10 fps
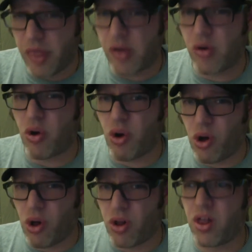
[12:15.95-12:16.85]
They're
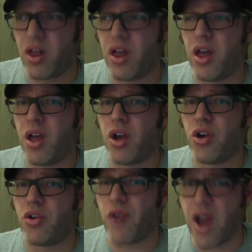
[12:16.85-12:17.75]
all
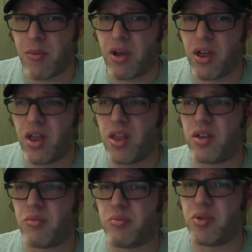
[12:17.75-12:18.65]
crap.
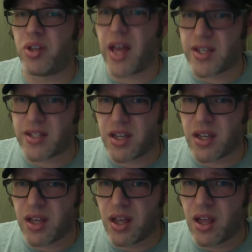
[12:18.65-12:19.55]
They're
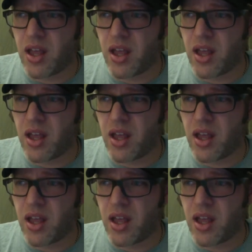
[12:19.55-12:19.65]
plastic.